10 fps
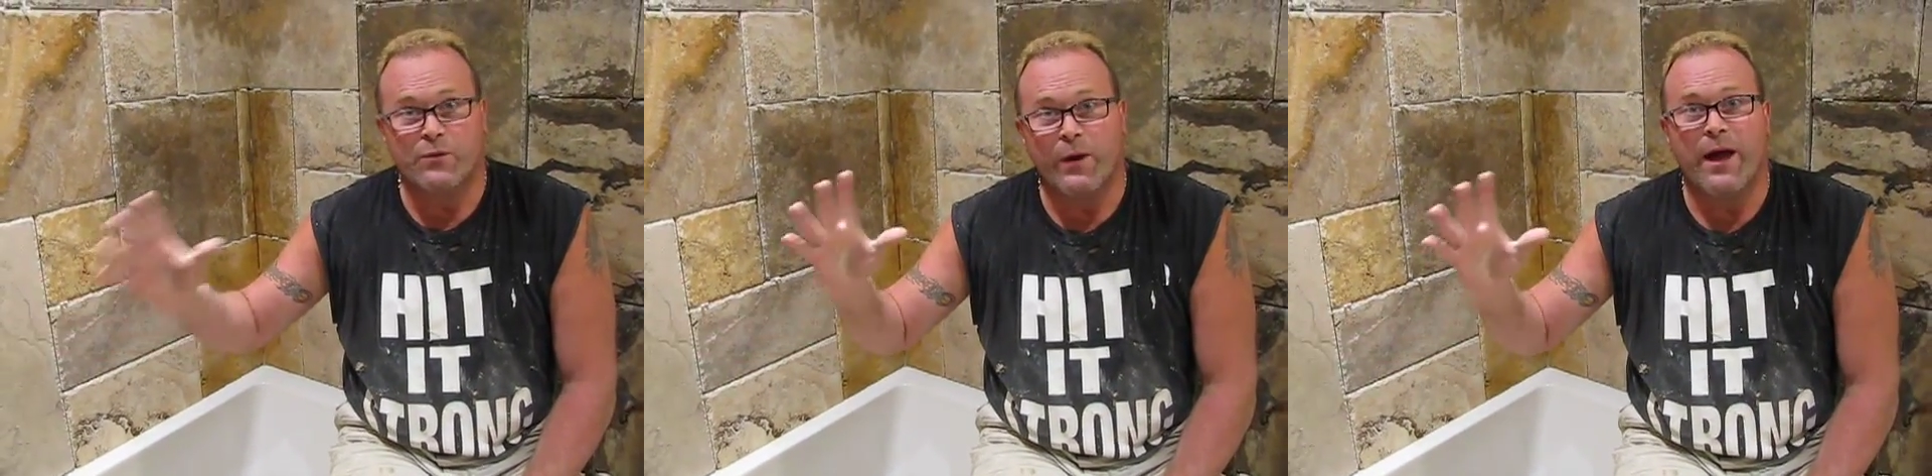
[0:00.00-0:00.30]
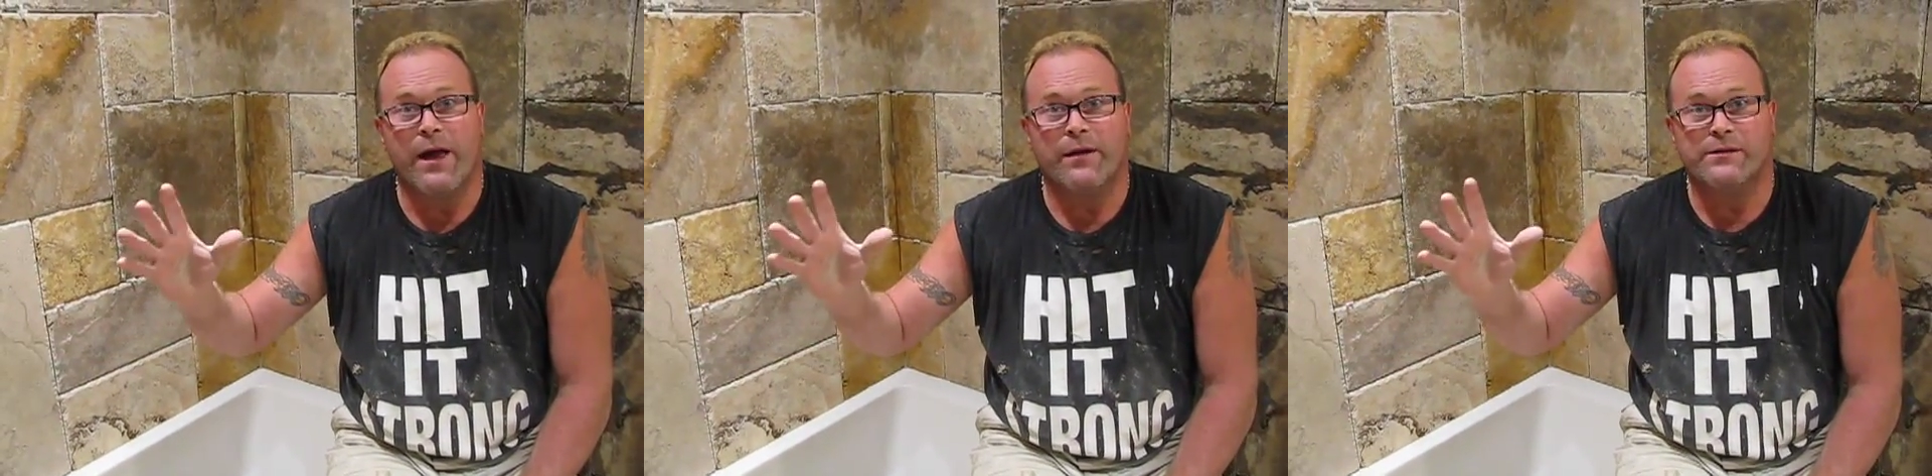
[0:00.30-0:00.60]
the way
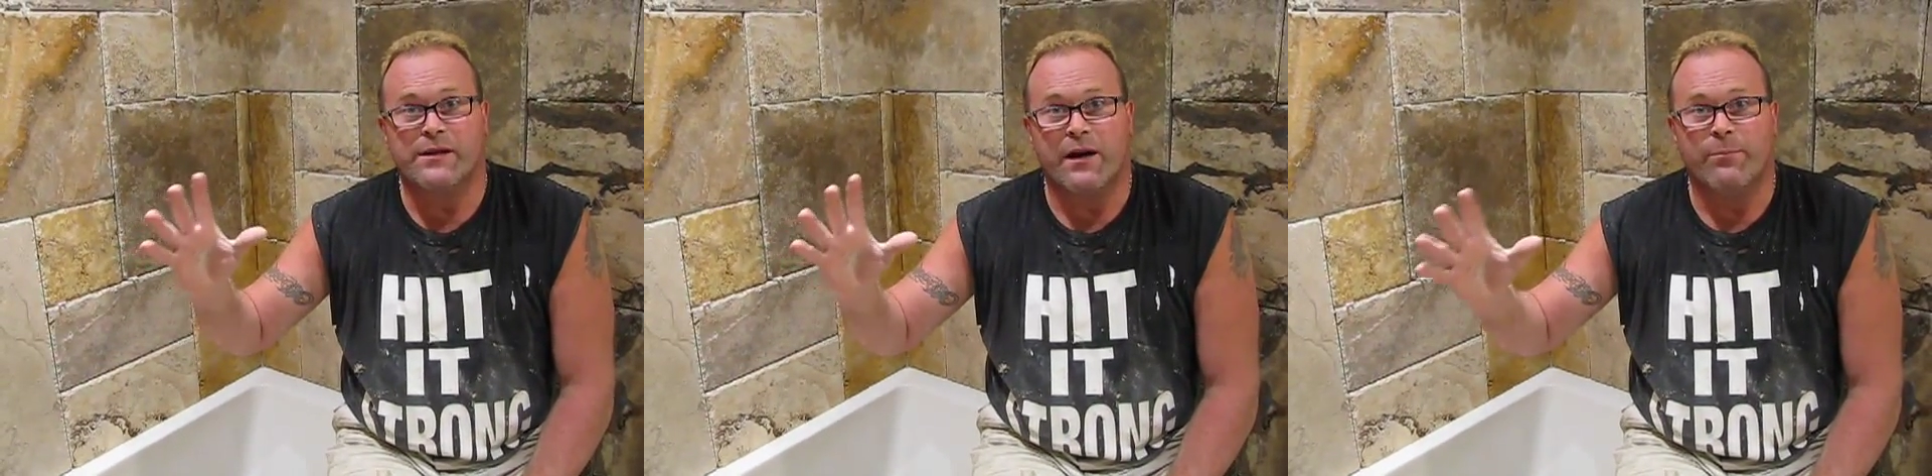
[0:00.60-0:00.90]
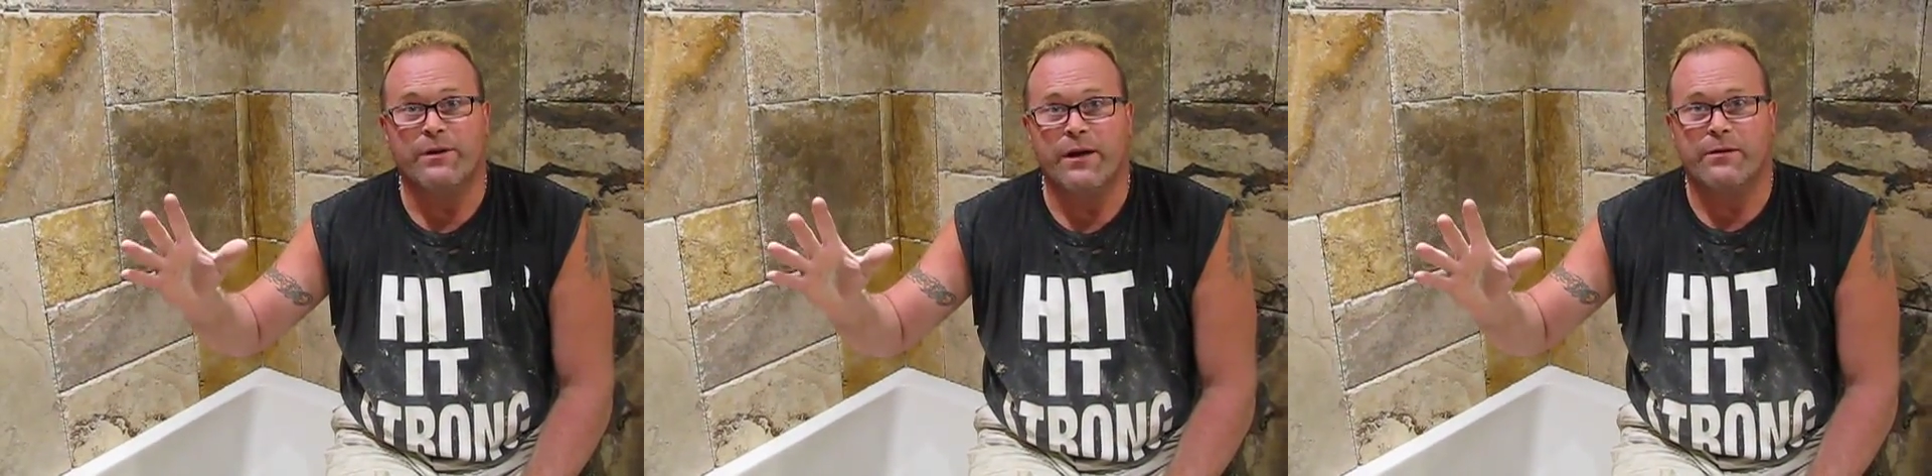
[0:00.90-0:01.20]
I had it set
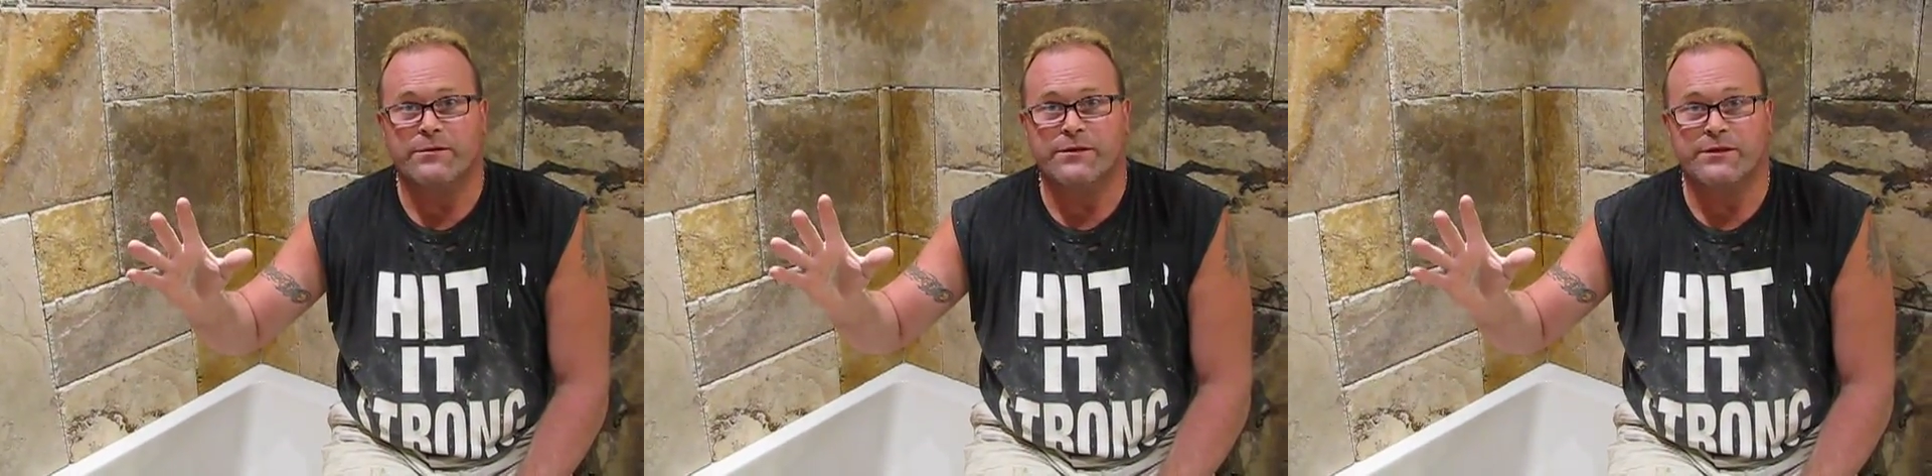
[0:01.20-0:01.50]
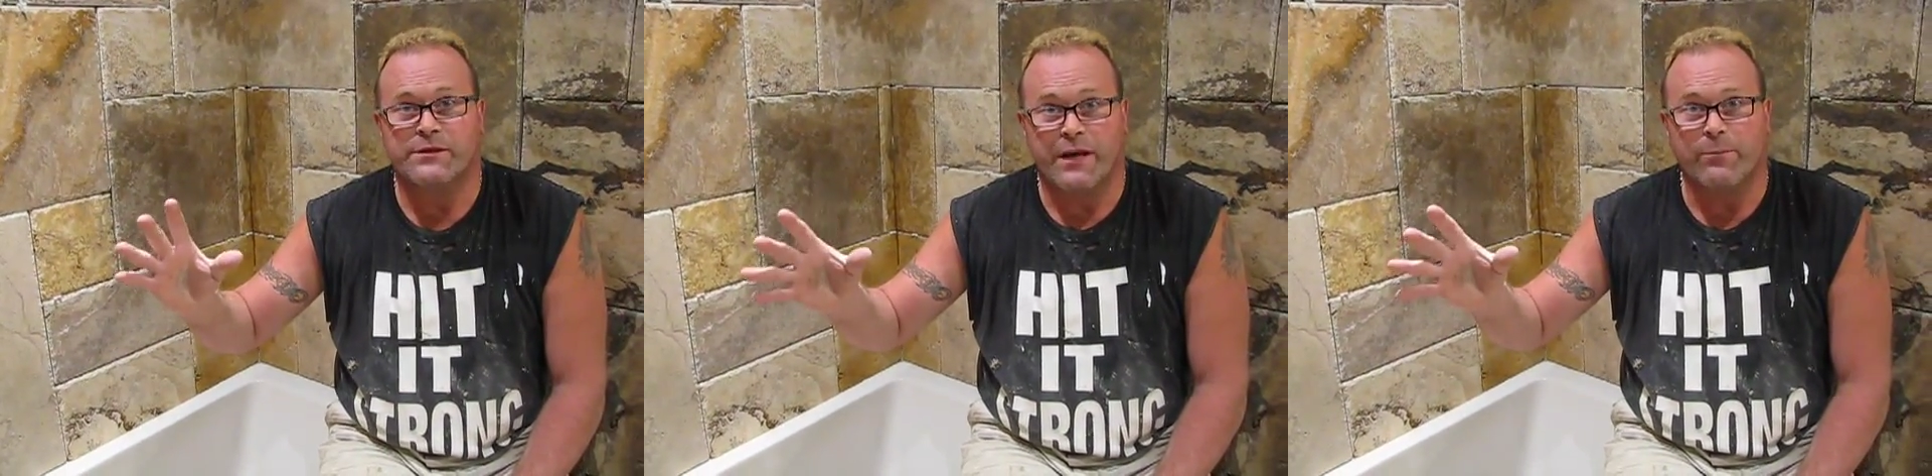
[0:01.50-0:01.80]
up in the other
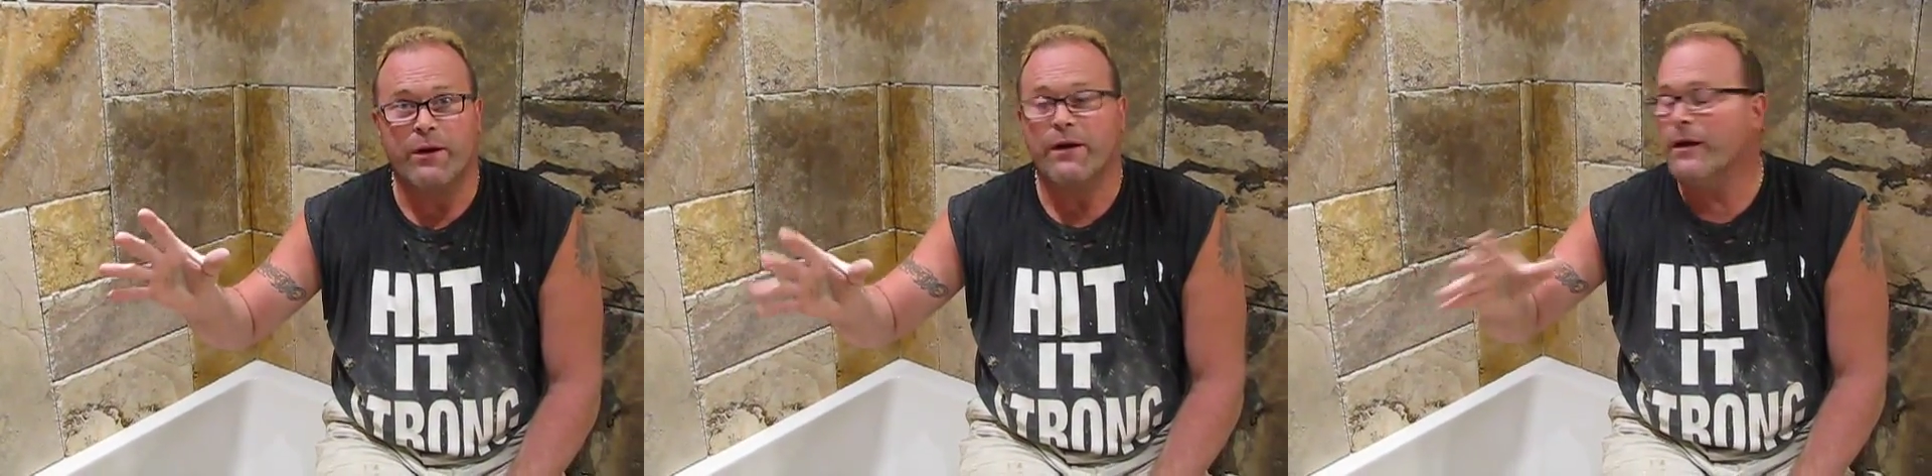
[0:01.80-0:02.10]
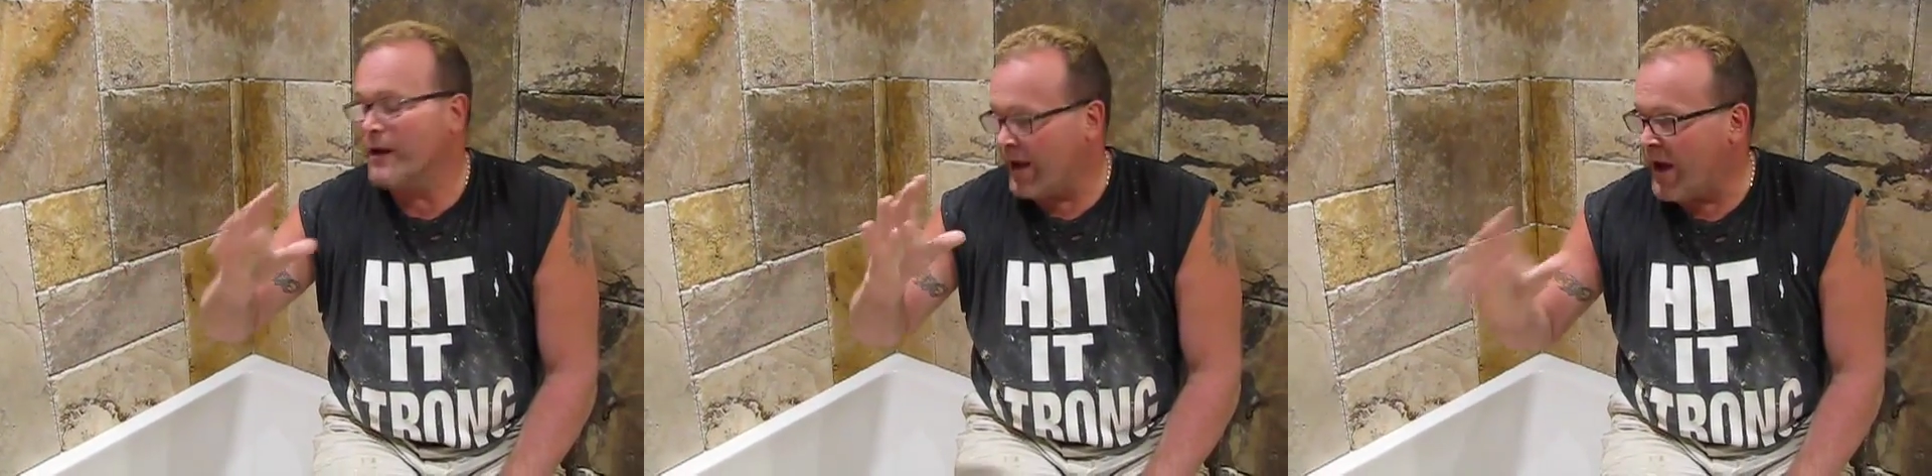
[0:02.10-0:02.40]
segment?
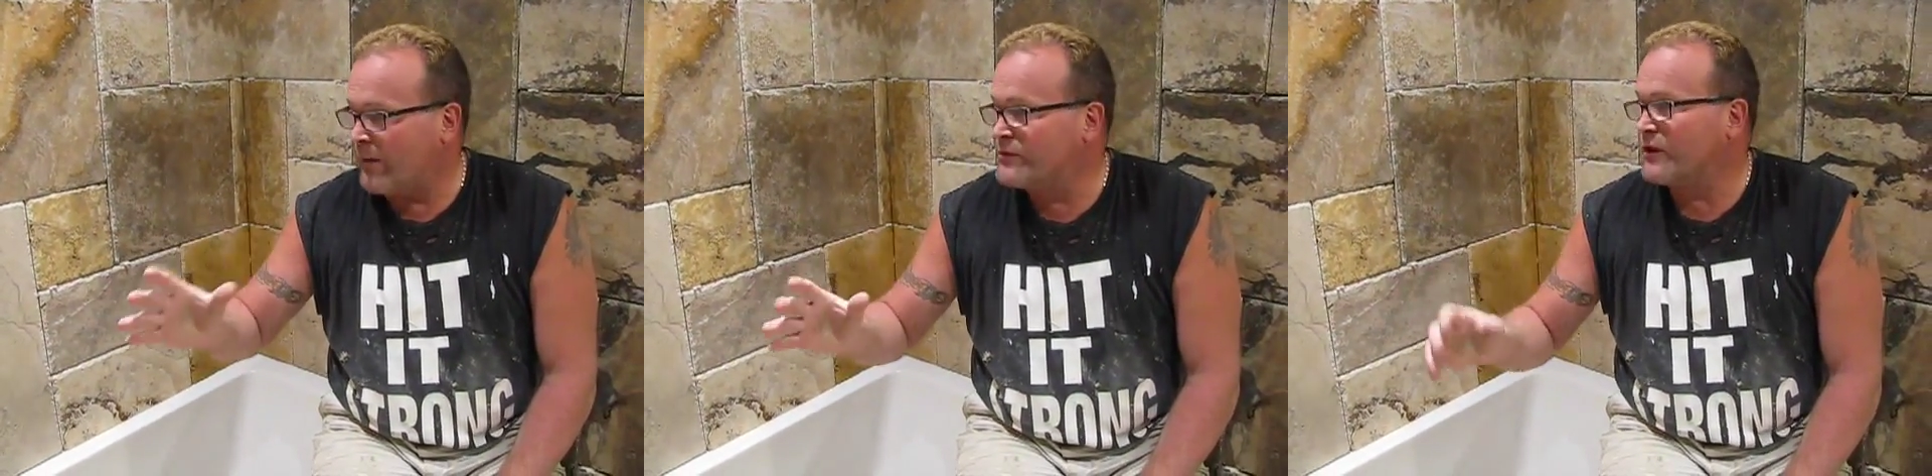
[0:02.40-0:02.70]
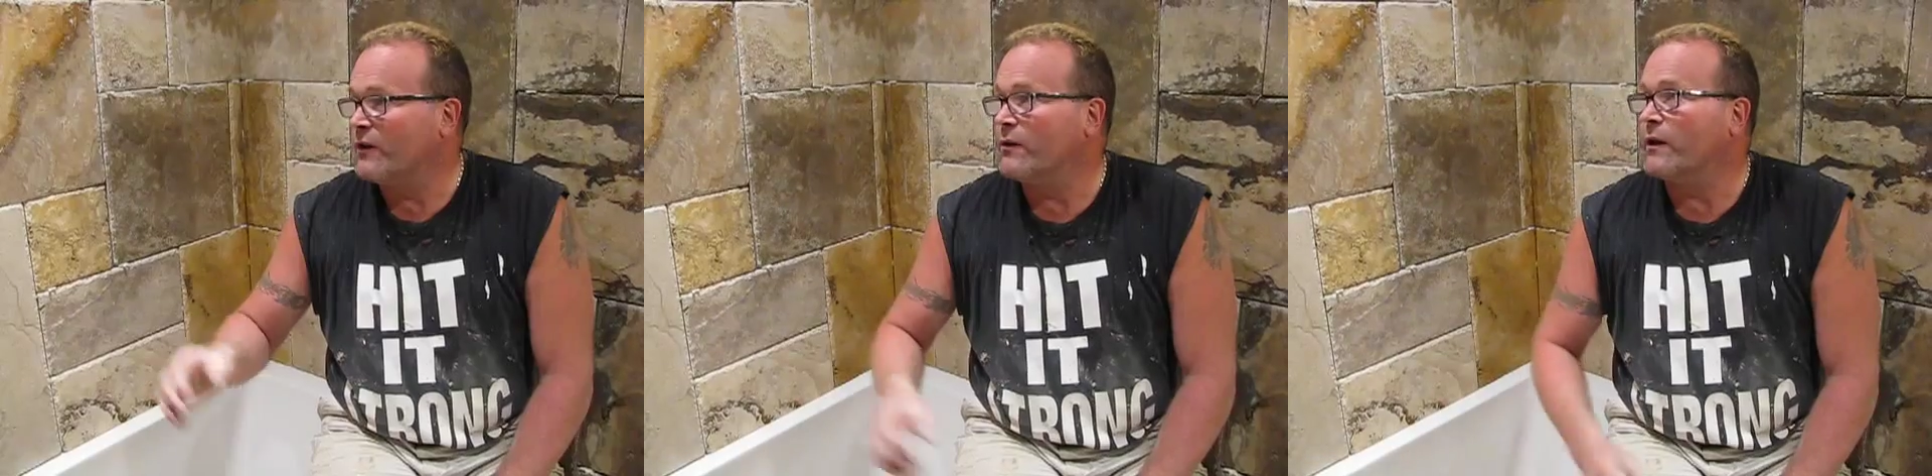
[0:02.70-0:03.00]

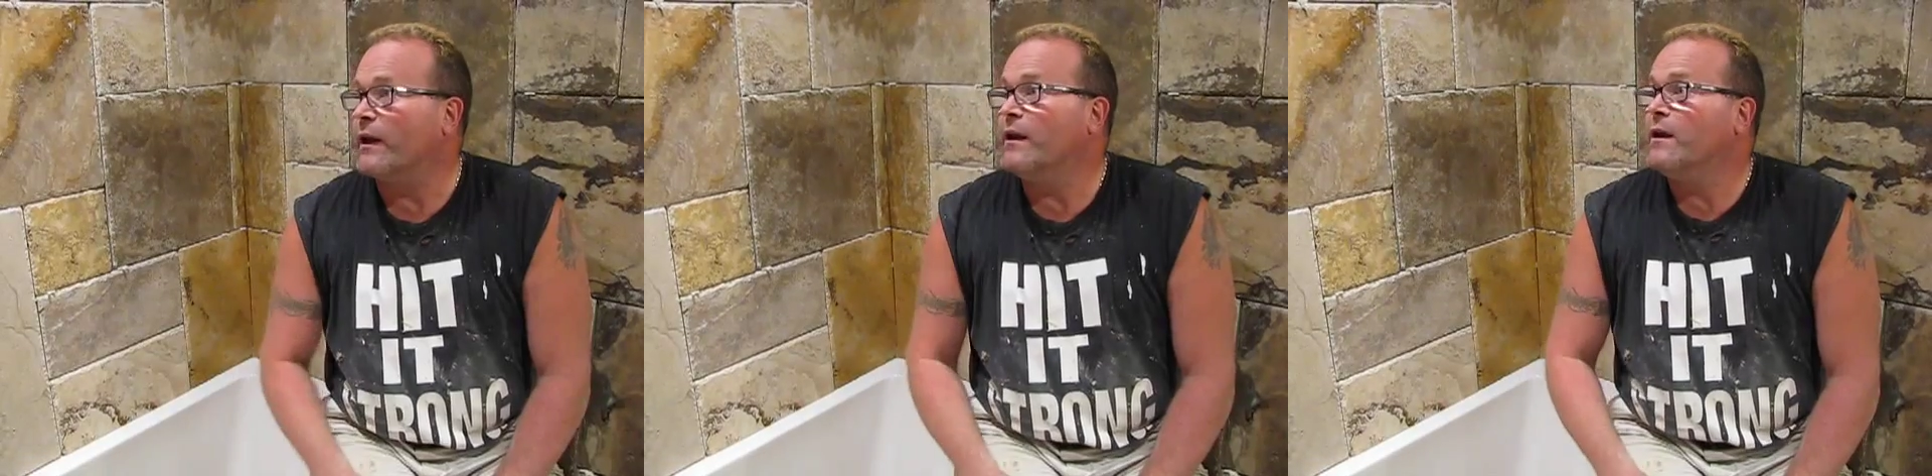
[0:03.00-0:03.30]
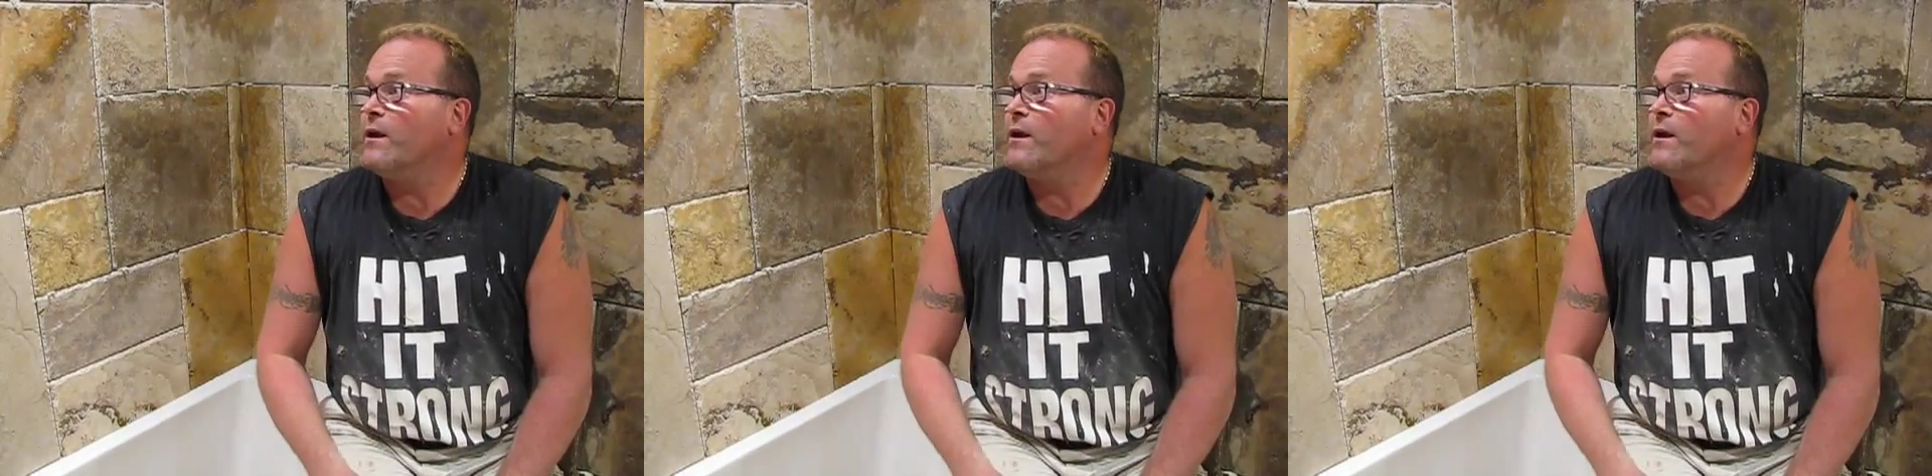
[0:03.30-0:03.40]
Absolutely.